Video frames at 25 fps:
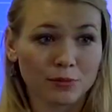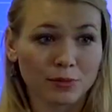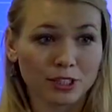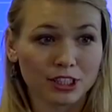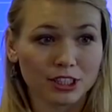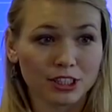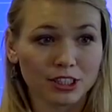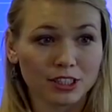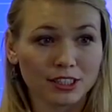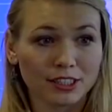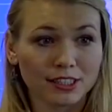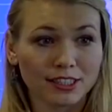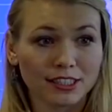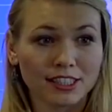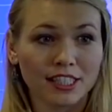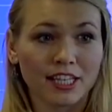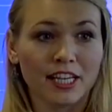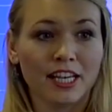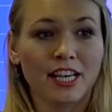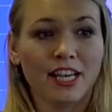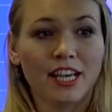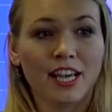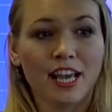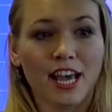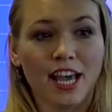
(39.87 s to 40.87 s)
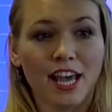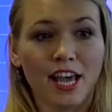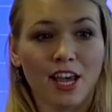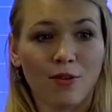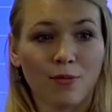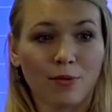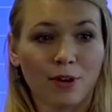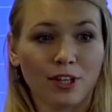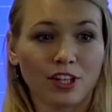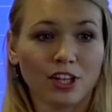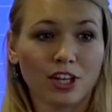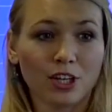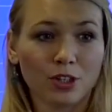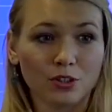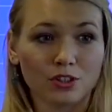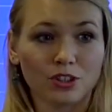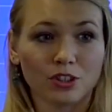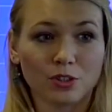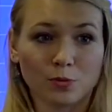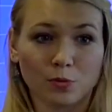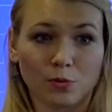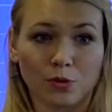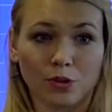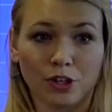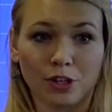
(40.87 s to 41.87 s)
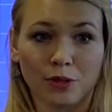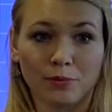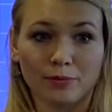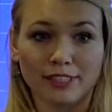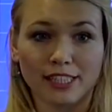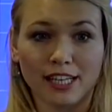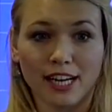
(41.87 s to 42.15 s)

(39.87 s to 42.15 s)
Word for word: emissions. And when the ocean warms,